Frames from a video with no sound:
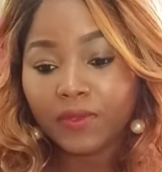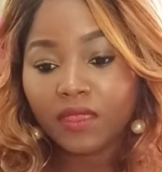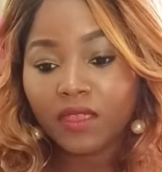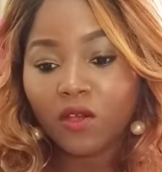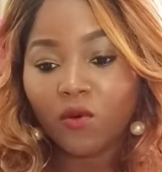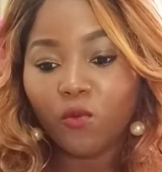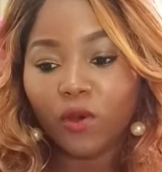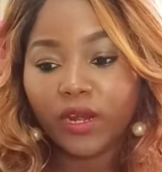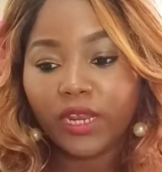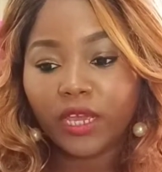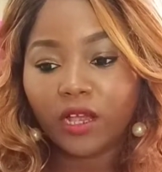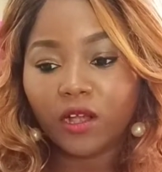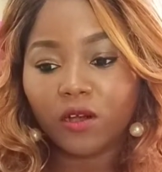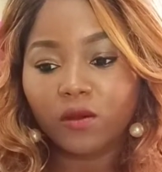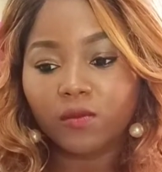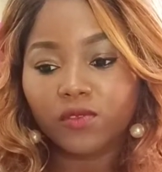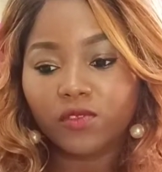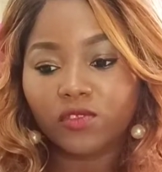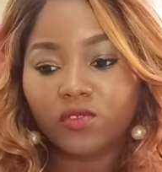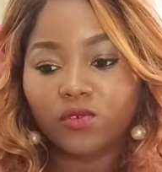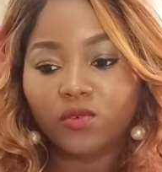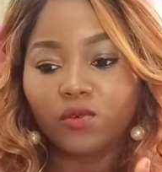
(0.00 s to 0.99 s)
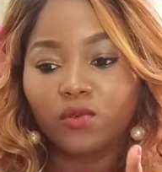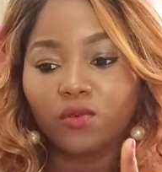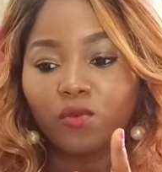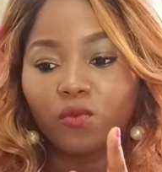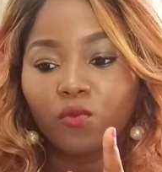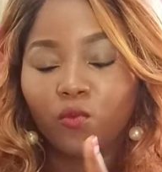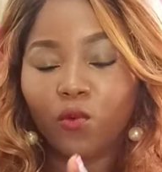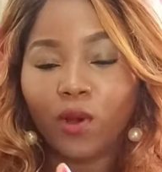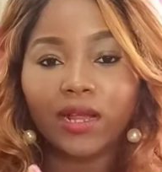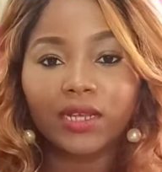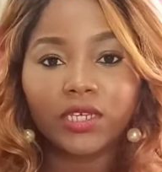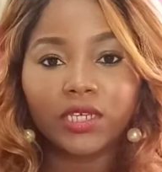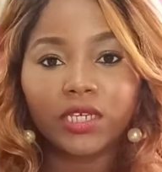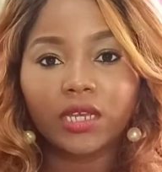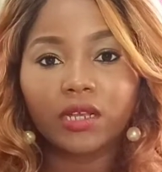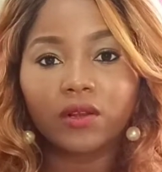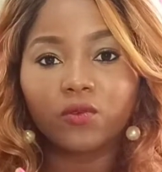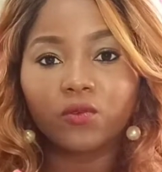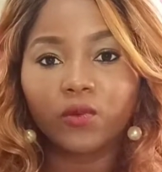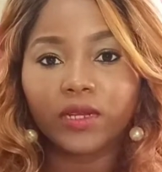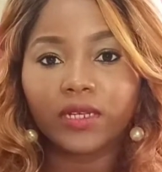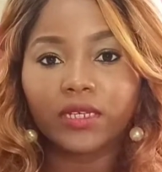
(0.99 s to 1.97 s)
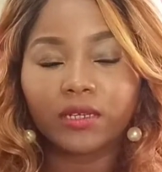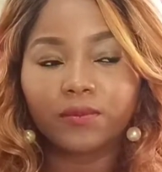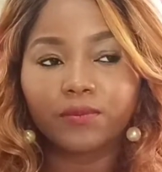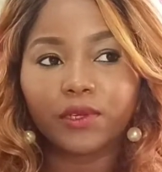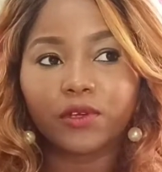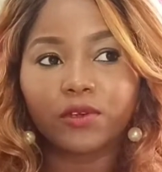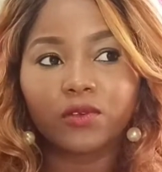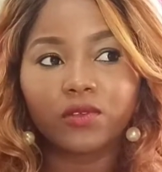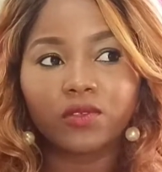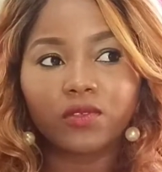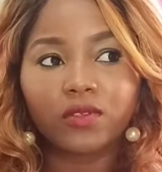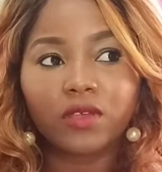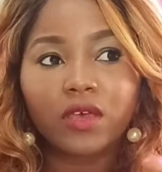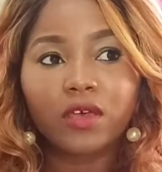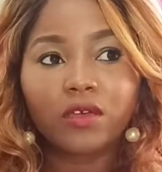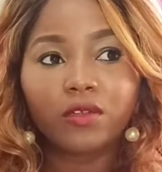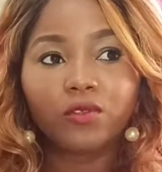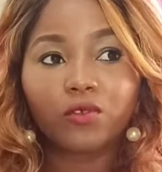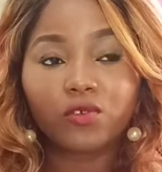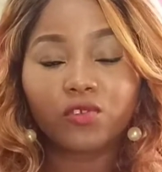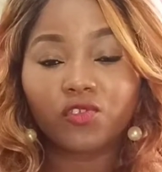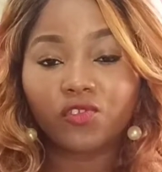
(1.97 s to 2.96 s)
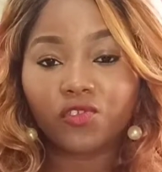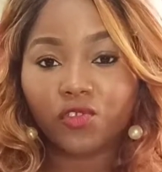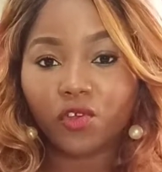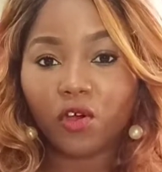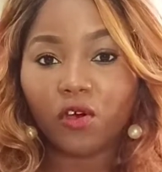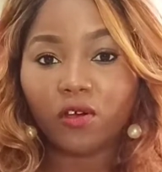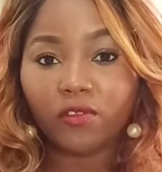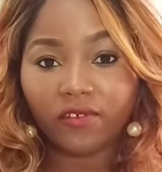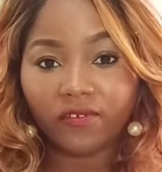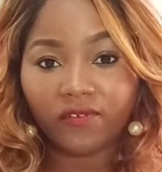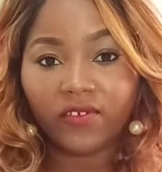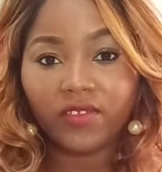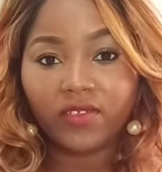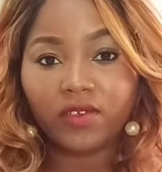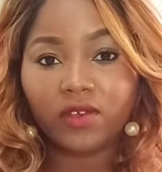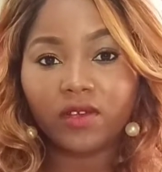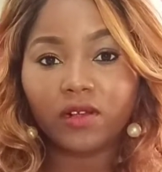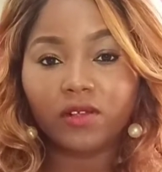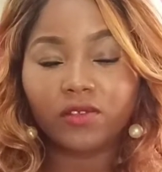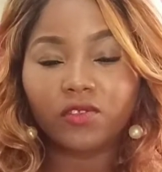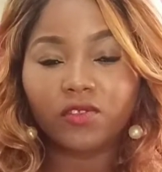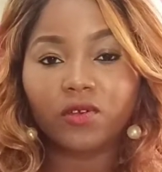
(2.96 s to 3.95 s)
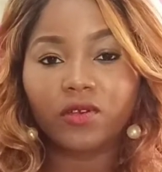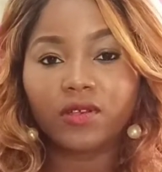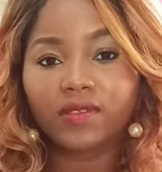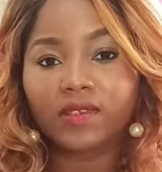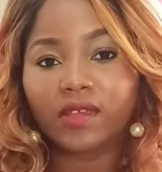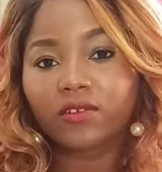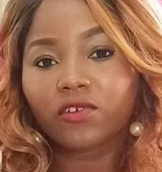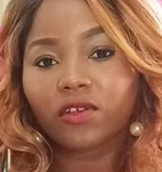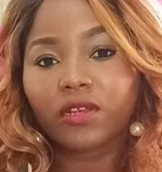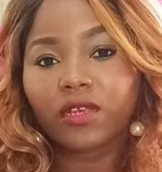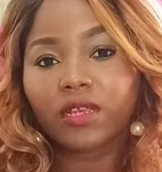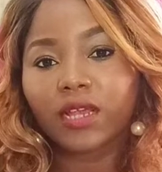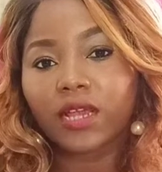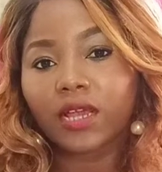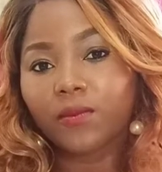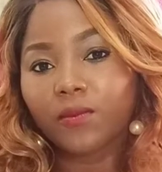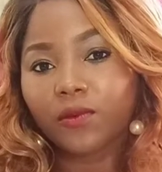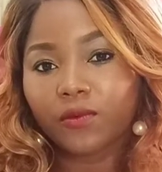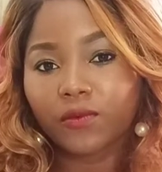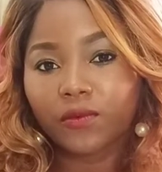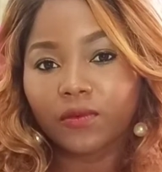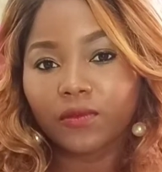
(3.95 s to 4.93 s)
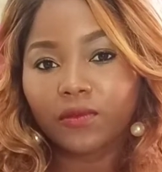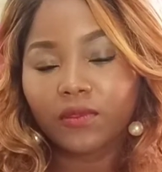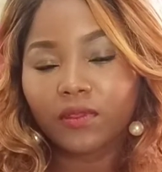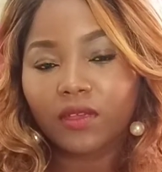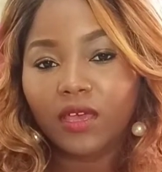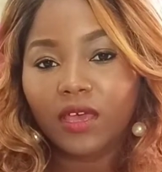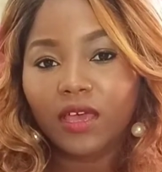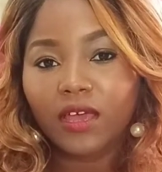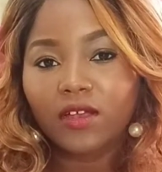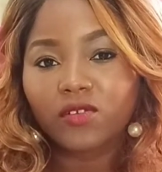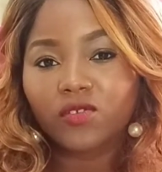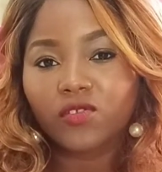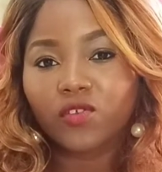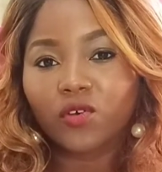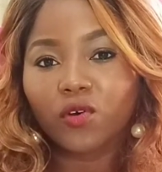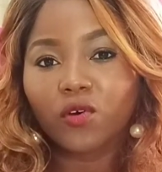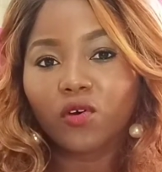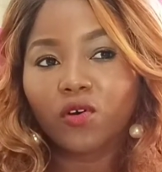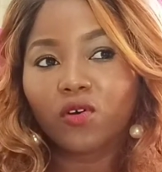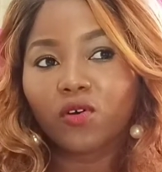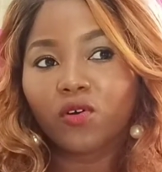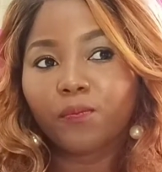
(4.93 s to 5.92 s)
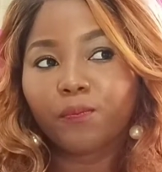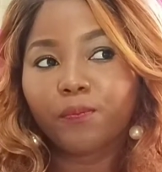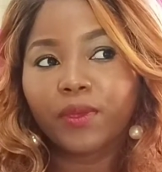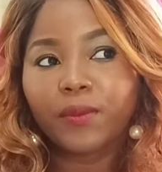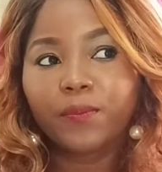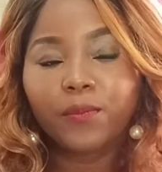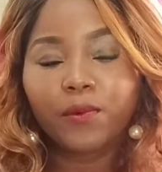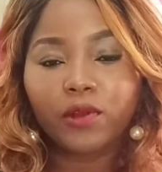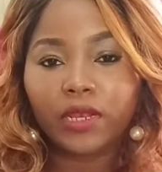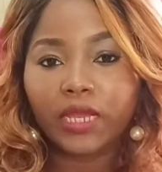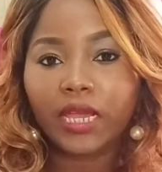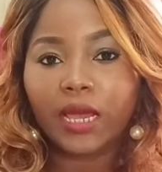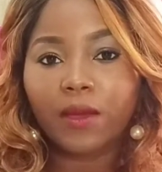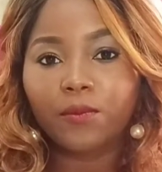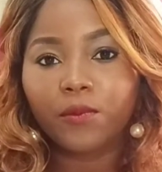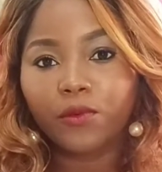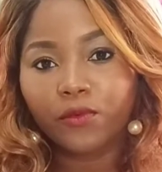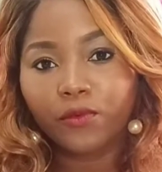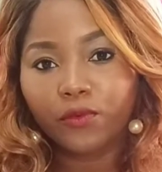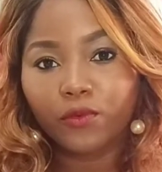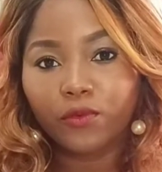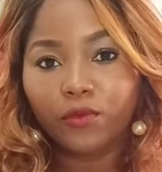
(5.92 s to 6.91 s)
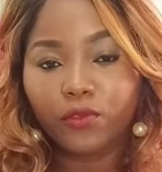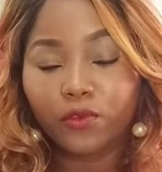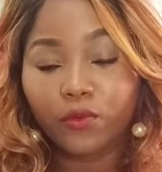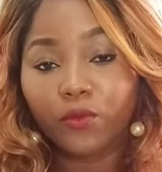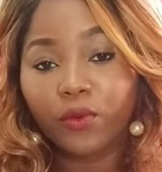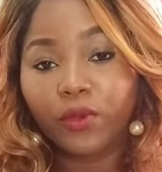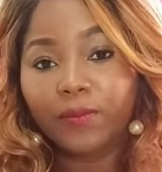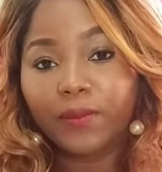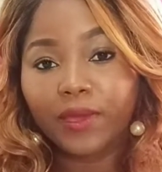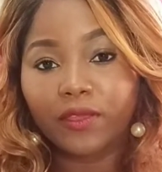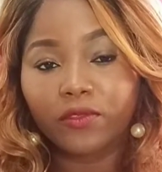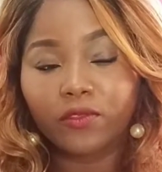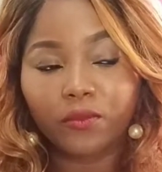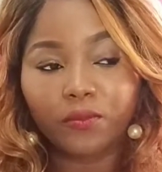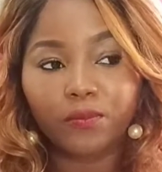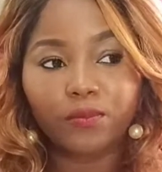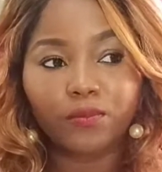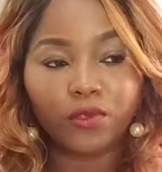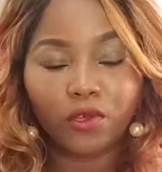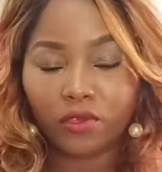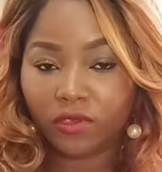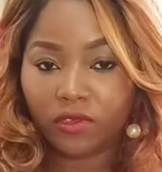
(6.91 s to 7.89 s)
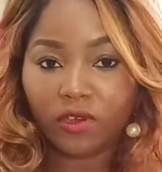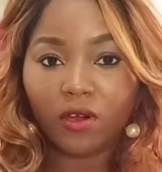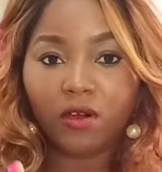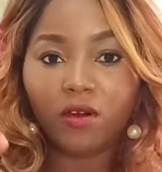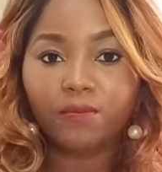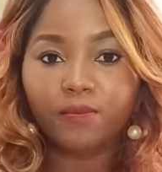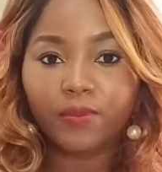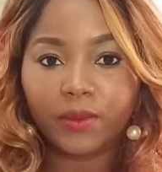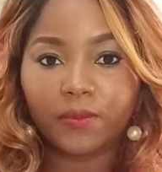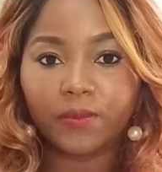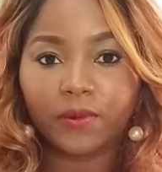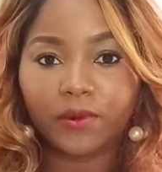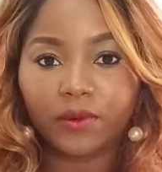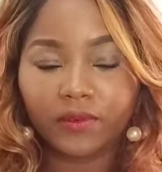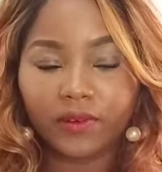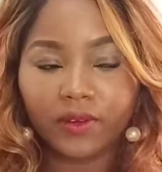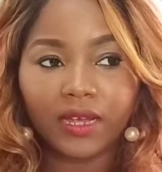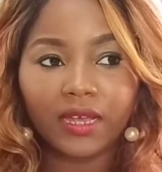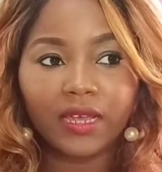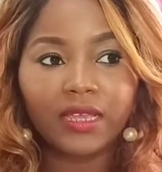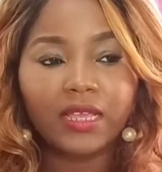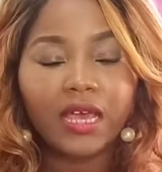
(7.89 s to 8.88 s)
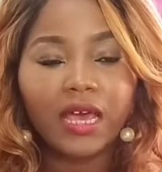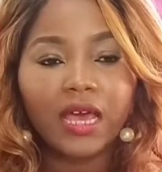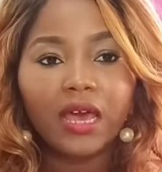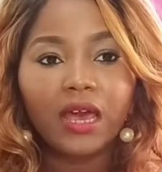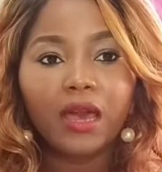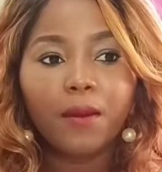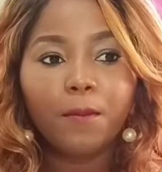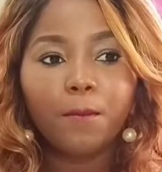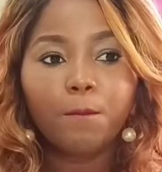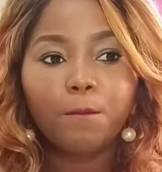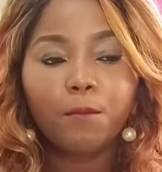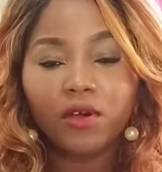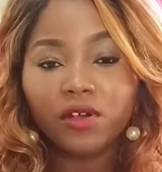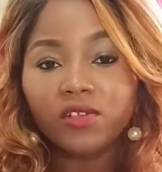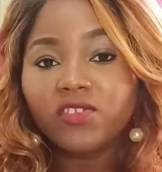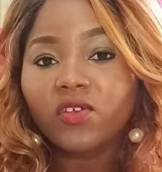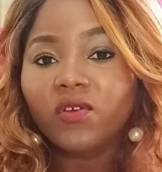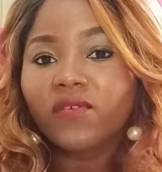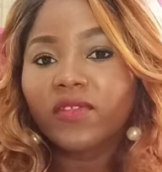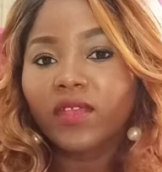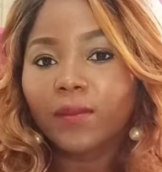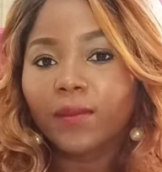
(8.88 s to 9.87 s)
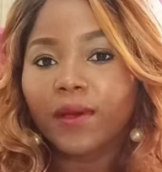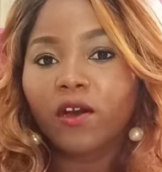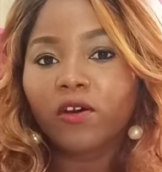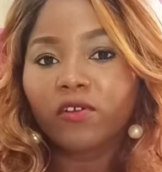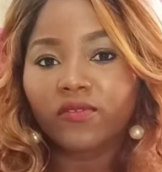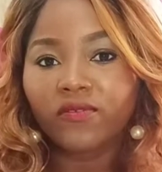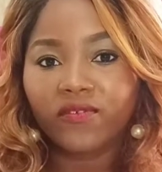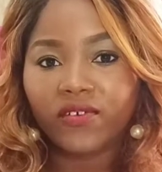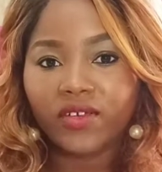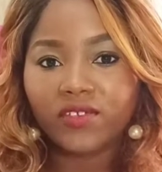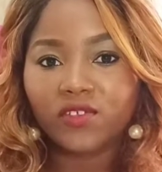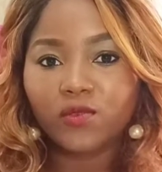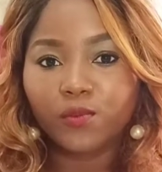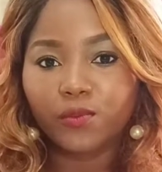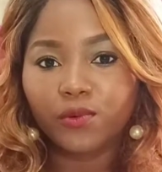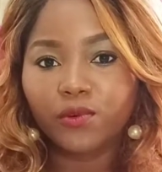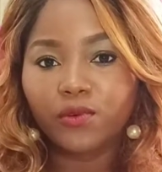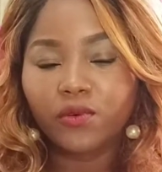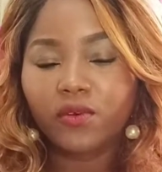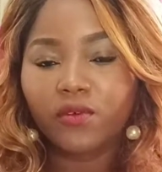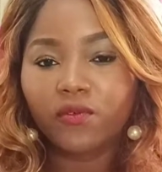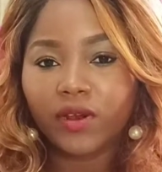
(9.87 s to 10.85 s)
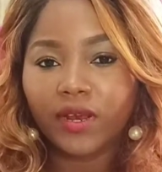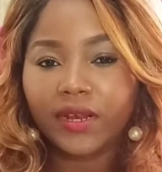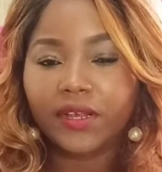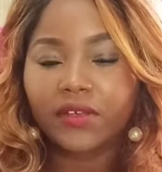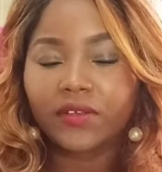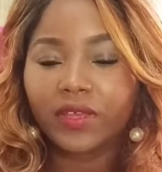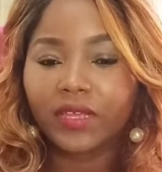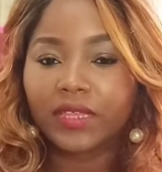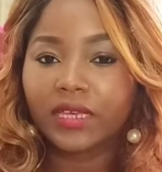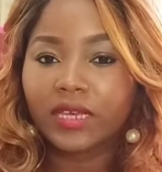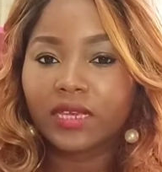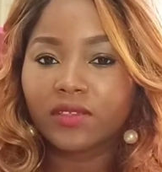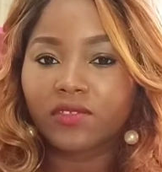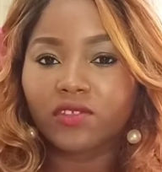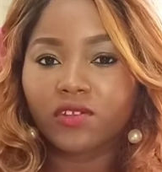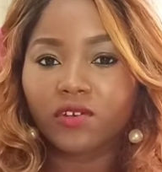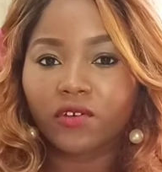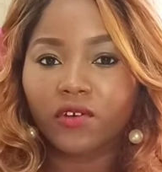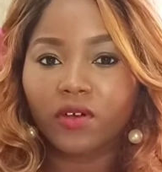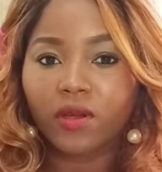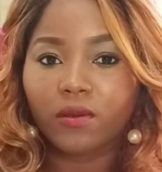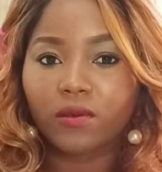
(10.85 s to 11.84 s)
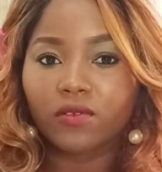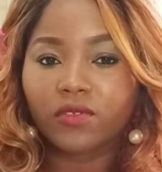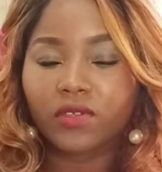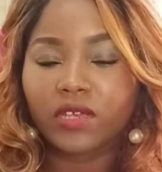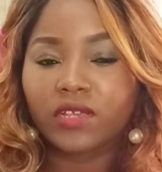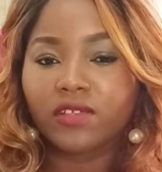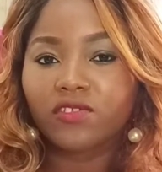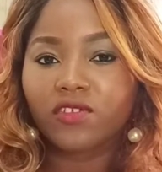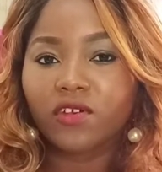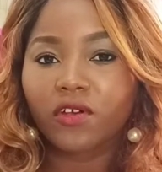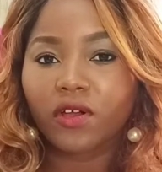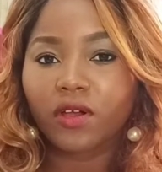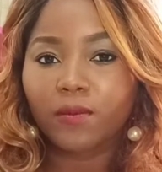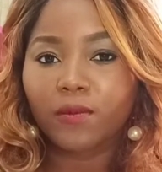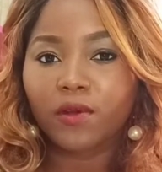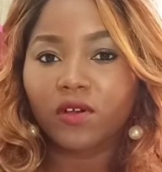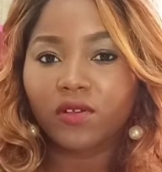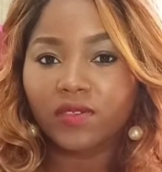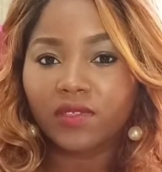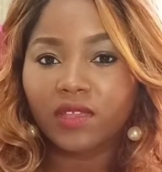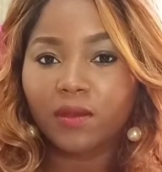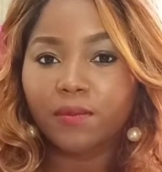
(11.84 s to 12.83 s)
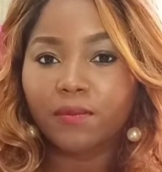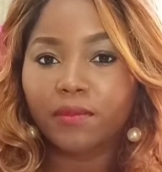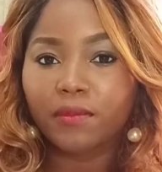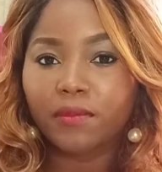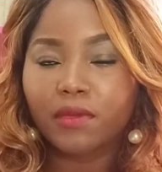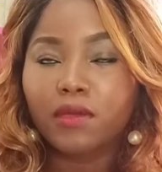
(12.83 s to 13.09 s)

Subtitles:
when it comes to YGL Wedding, because the physical store is actually in Cameroon. So people in Cameroon, the women, the young people, right? Most of them are on Facebook rather than Instagram, because Instagram costs them